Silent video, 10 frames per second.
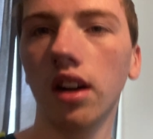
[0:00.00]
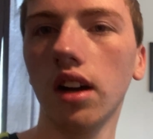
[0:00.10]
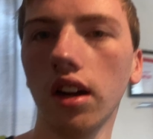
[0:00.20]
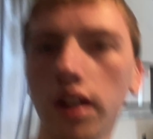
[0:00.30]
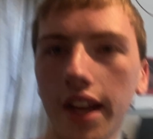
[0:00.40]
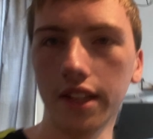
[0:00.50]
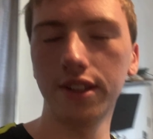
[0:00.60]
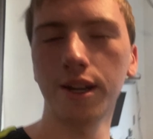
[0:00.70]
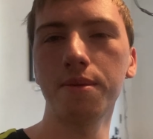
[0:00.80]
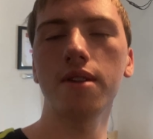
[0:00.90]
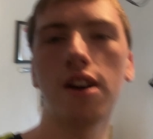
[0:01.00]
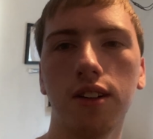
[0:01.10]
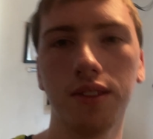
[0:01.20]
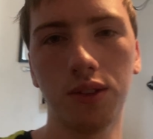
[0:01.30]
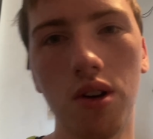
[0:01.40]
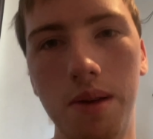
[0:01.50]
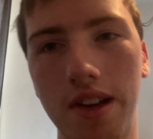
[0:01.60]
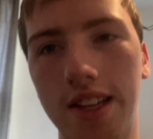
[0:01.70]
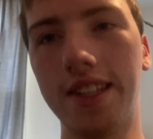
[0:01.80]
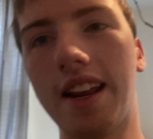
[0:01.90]
Alright, took me about 20
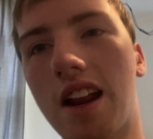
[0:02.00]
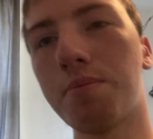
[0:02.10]
minutes to get it up